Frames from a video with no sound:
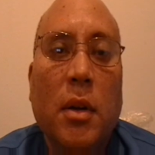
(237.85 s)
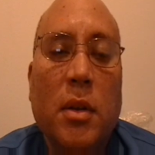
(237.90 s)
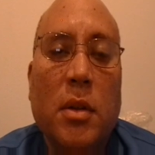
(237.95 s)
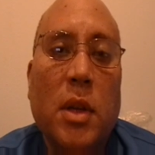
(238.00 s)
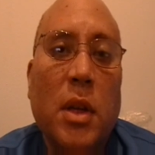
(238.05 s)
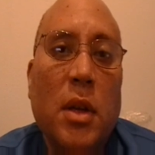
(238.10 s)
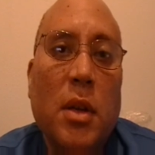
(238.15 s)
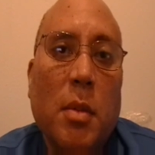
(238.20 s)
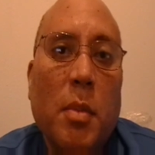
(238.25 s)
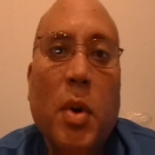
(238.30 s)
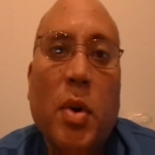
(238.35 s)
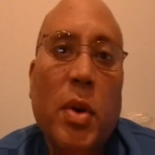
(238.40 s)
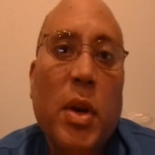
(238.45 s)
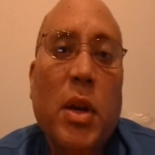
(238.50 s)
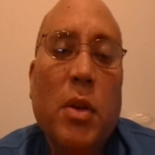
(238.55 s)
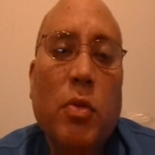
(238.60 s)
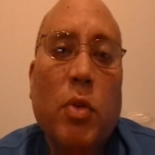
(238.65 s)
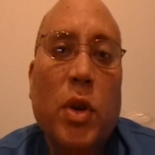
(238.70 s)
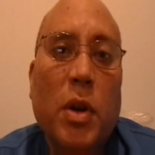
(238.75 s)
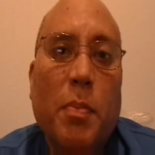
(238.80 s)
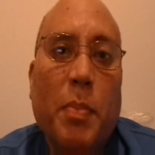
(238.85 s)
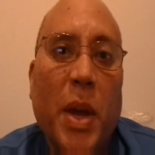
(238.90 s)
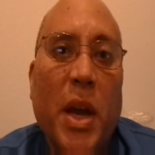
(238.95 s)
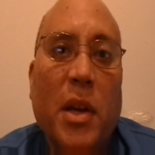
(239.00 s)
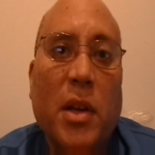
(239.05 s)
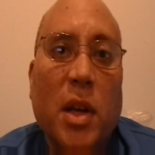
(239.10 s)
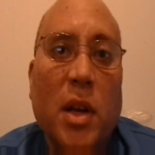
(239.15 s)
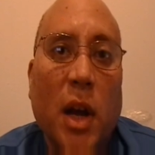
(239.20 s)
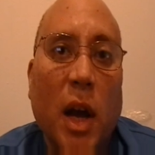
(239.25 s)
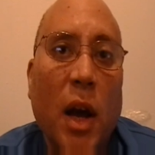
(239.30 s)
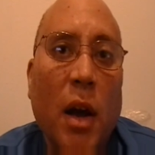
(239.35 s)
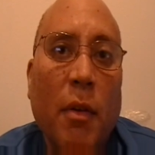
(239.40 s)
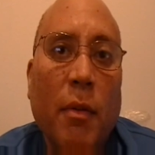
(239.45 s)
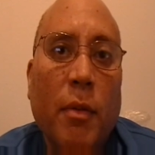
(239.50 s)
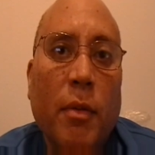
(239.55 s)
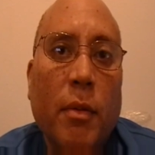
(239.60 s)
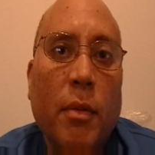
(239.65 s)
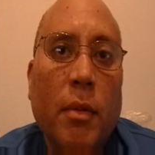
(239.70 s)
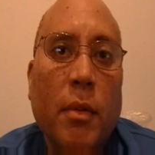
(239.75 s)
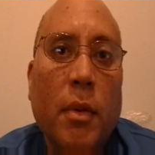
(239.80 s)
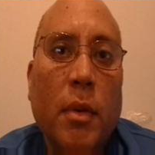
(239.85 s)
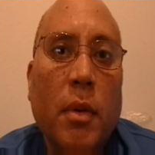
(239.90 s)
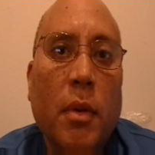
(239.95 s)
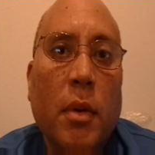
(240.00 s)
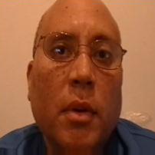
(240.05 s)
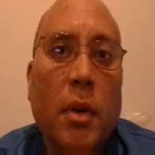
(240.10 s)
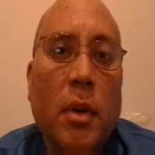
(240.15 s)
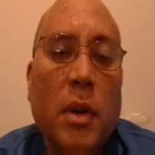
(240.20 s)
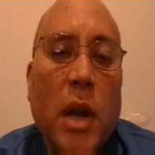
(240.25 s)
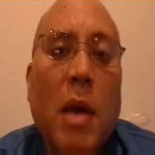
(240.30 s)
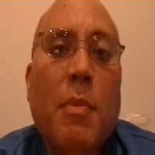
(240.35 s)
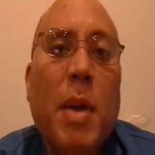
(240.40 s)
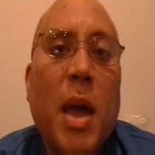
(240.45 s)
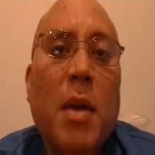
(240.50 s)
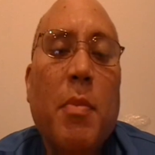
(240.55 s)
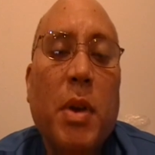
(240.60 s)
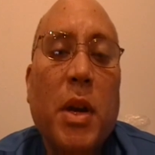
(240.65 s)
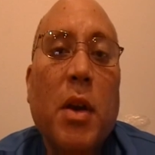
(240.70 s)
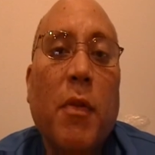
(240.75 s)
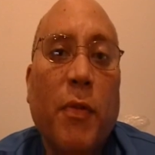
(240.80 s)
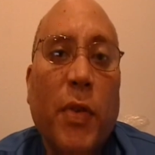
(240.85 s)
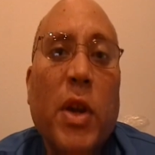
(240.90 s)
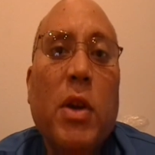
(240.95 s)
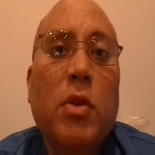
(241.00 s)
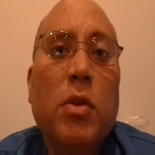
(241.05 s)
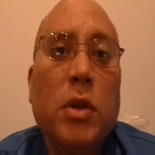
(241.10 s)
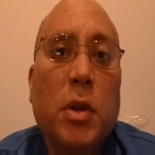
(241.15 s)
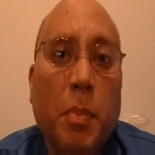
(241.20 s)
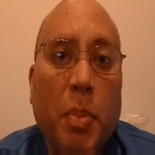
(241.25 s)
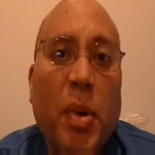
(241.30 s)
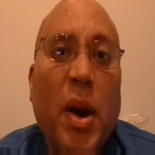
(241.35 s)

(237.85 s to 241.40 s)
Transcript: See, the Marines would have picked it up. They may be the few, the